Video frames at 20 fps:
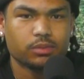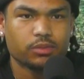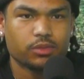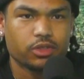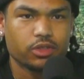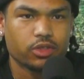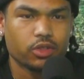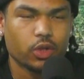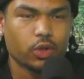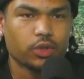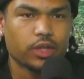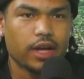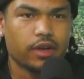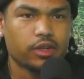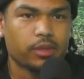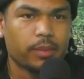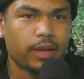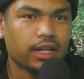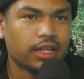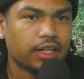slowed down
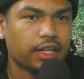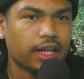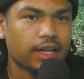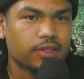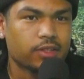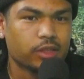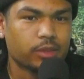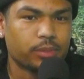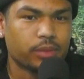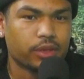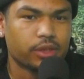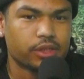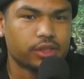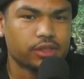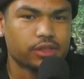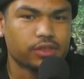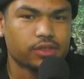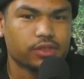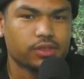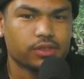the melody at some
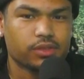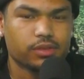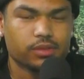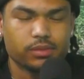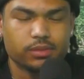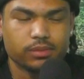parts.